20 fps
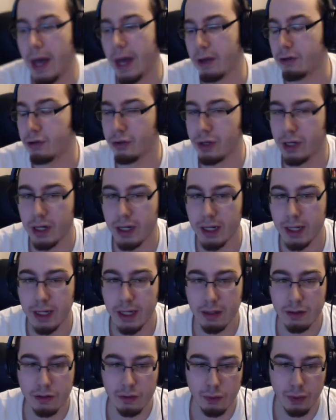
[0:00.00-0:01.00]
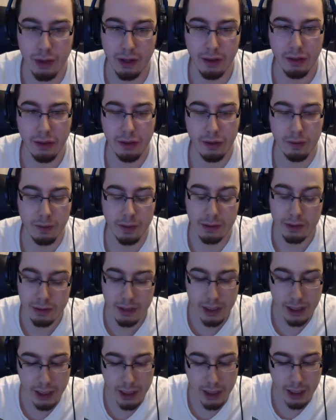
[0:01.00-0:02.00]
Andrea is with
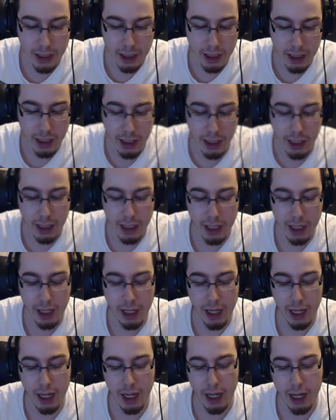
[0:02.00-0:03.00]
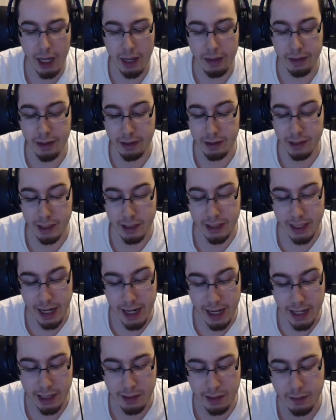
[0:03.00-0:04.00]
Milton, and then they
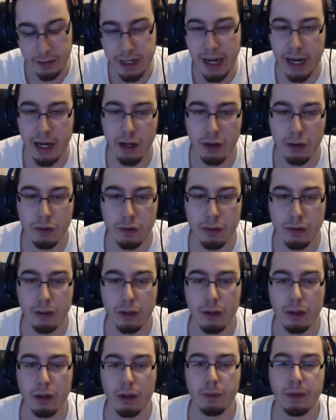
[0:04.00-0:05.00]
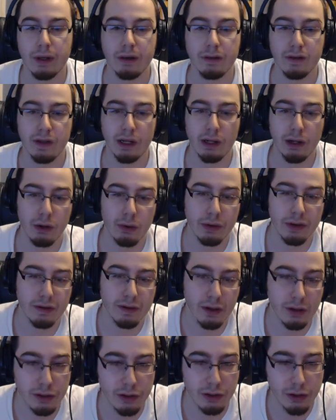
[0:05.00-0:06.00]
tie him down because they know
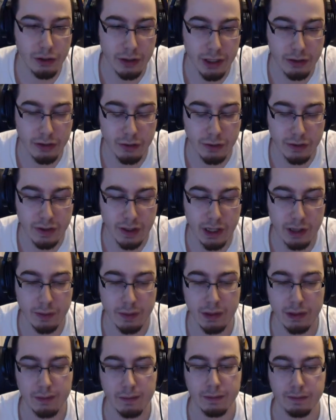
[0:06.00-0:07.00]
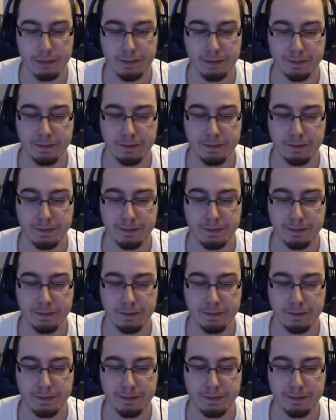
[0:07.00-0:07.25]
he's going to turn into a zombie.